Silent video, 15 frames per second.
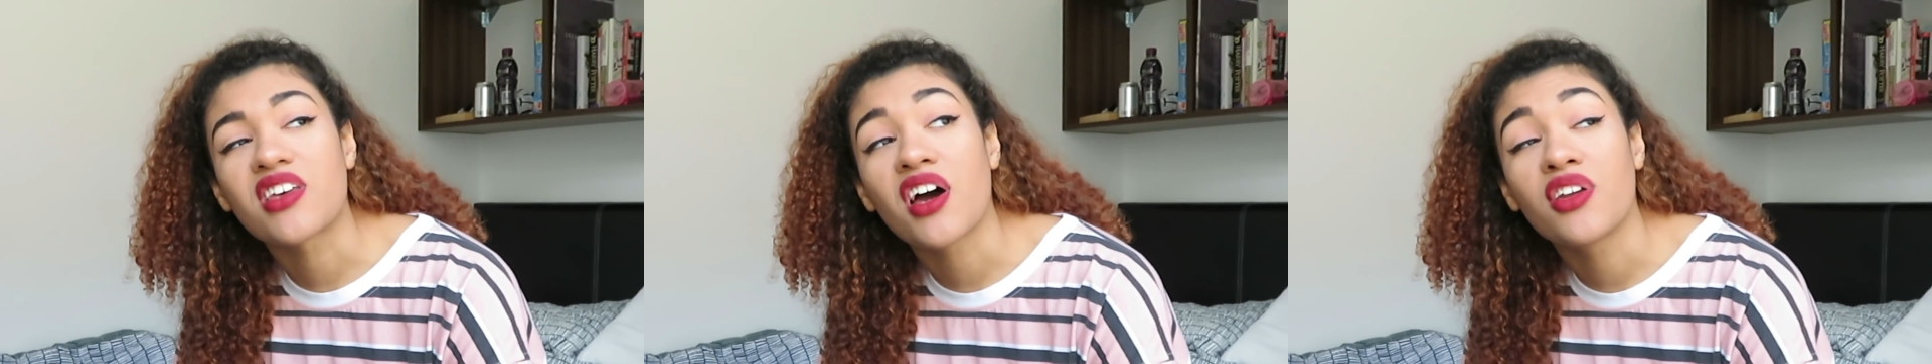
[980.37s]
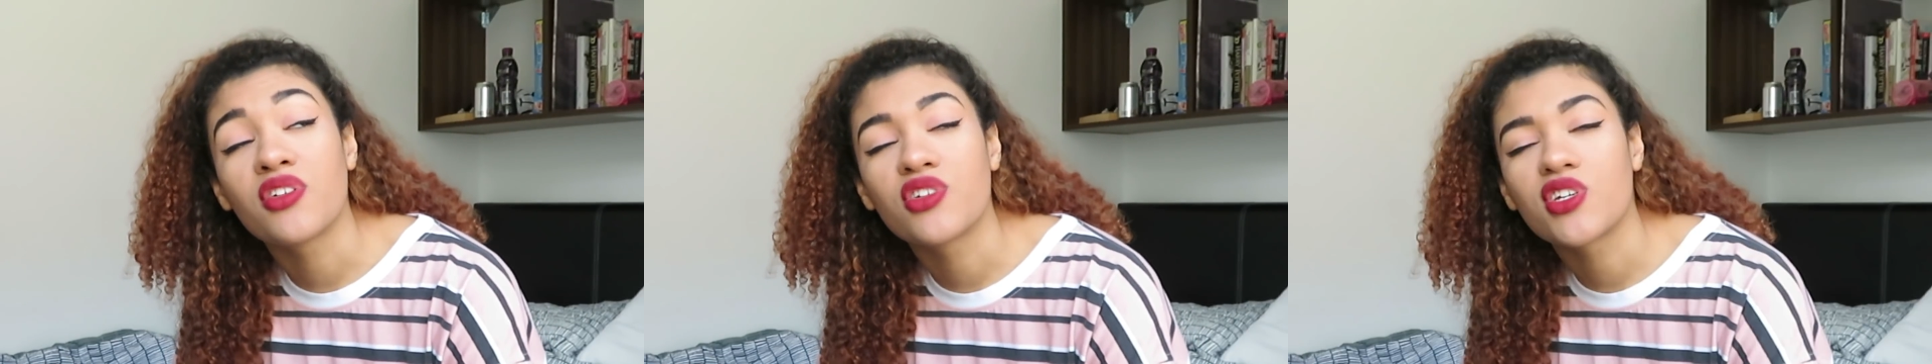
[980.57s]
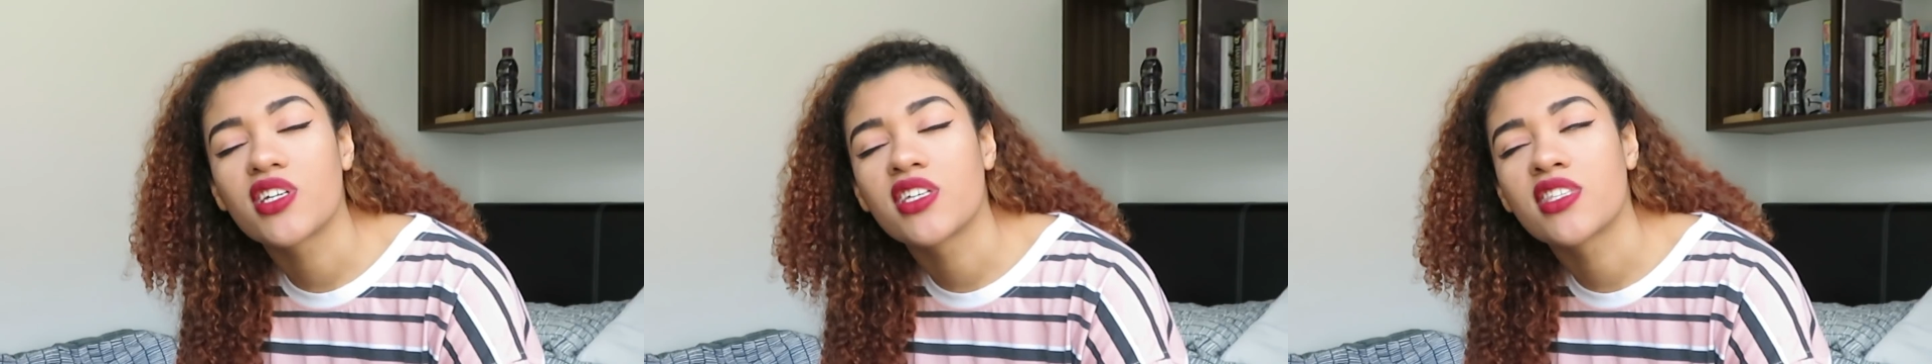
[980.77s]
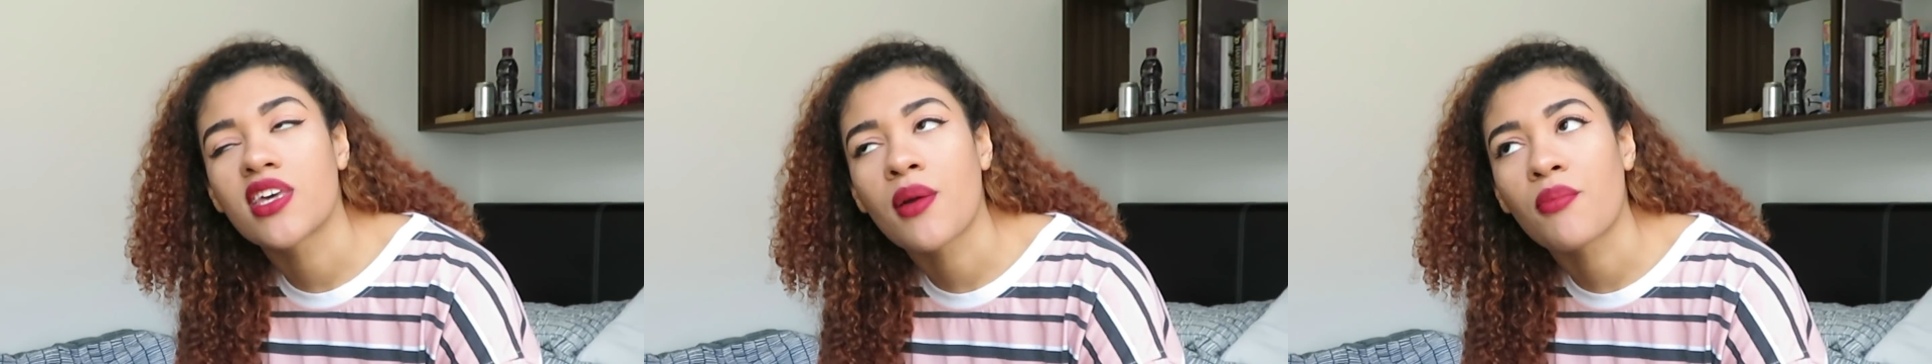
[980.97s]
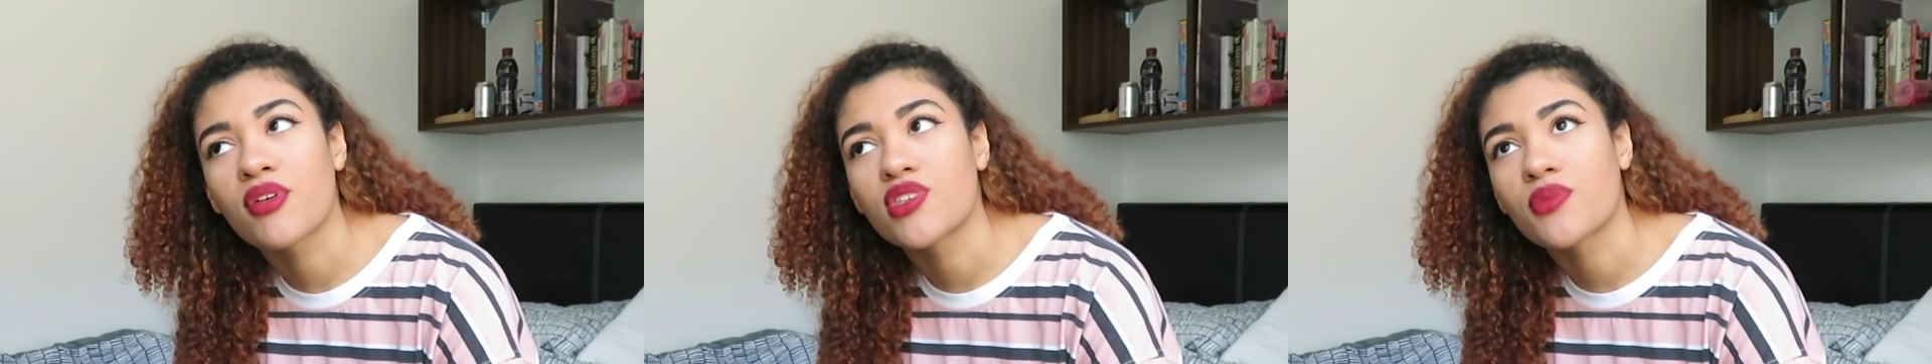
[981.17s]
I don't do
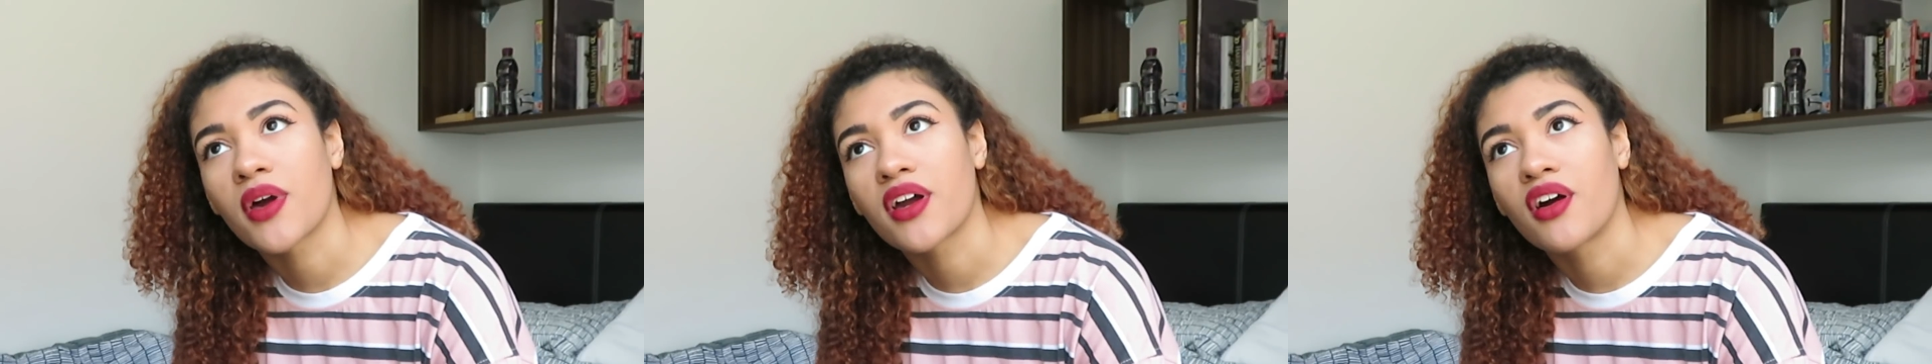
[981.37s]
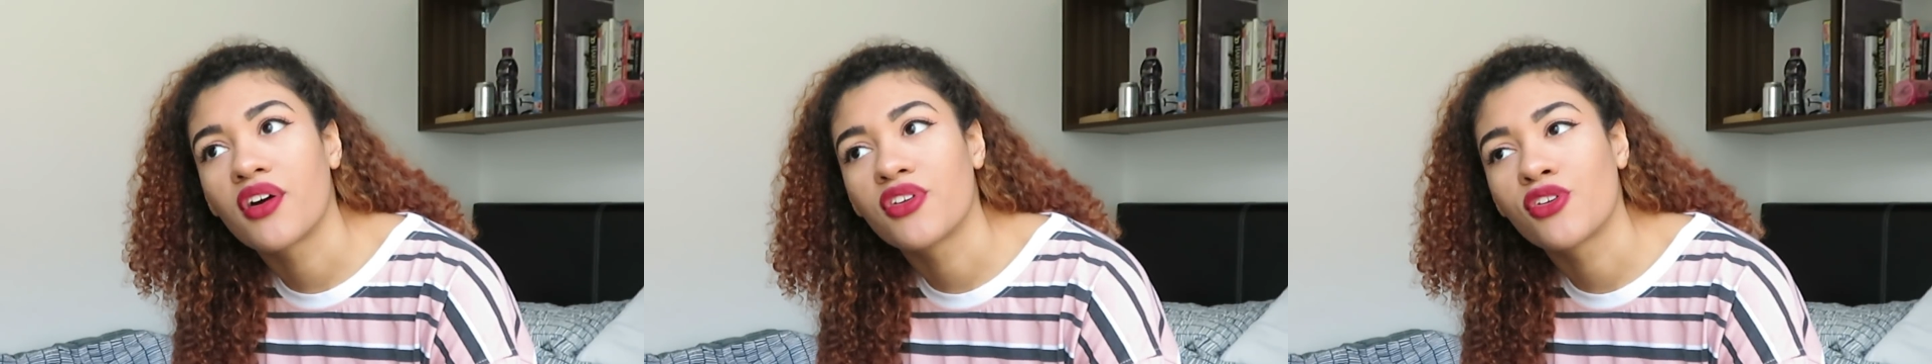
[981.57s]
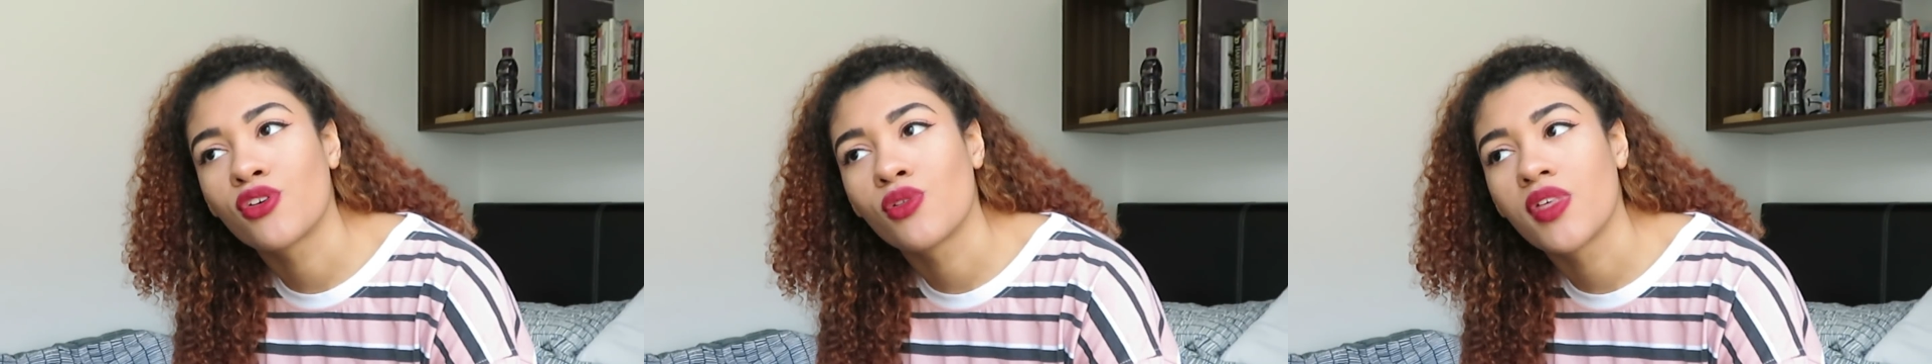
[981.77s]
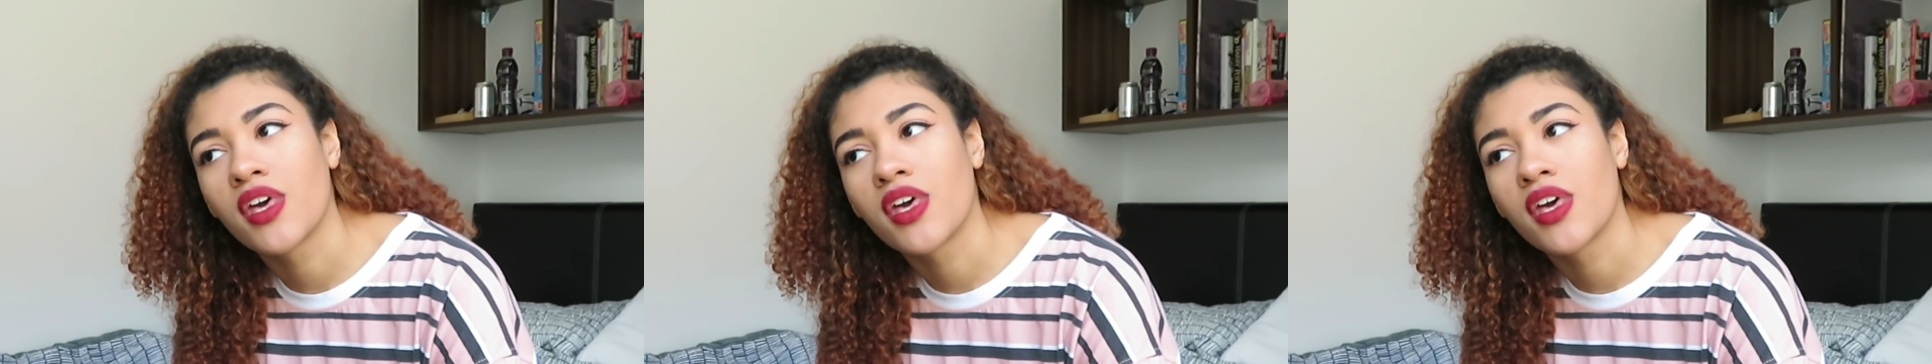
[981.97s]
contemporary, so I can't do